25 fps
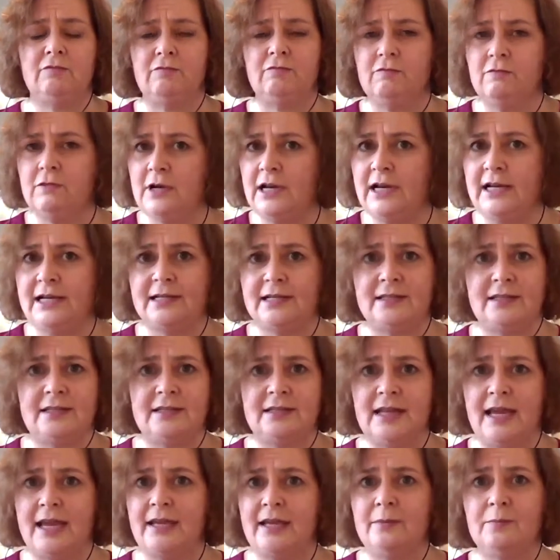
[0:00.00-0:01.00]
really doesn't
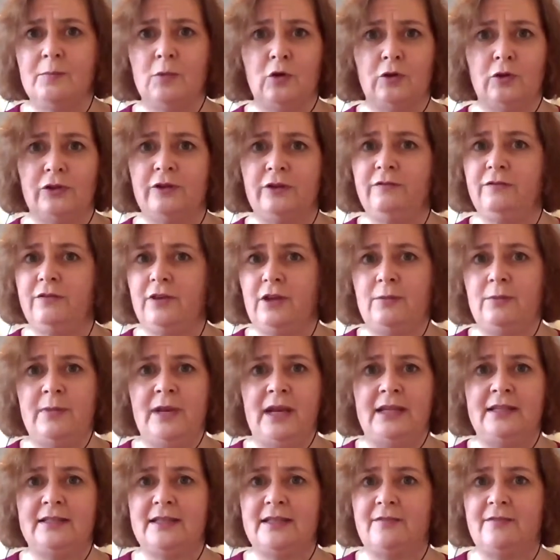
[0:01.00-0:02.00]
take more than a few
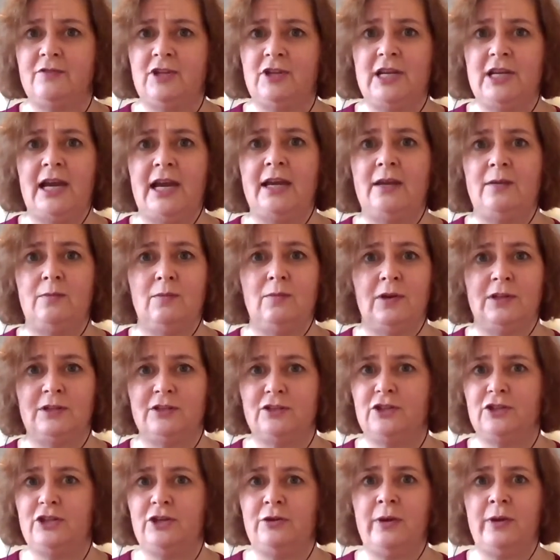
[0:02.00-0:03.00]
minutes every day
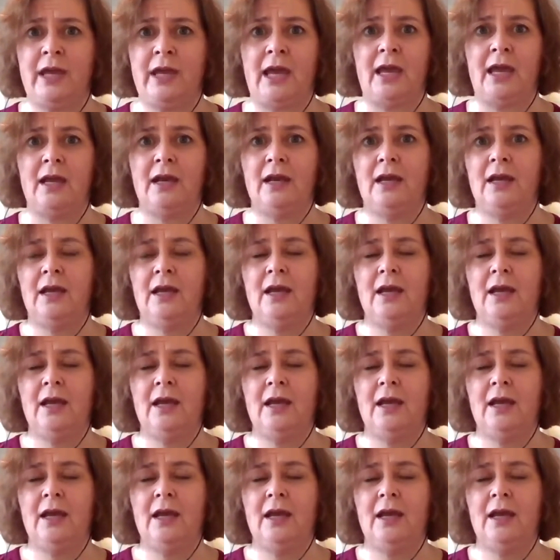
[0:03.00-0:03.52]
once you're doing it.